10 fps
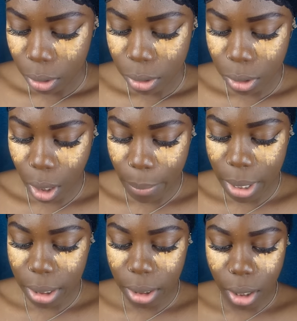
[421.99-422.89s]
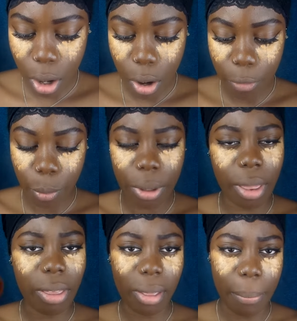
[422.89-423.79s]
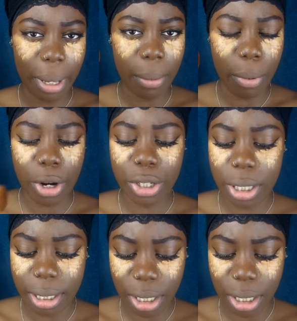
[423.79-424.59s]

So I'm going to start off with, I think, the bigger brush, because I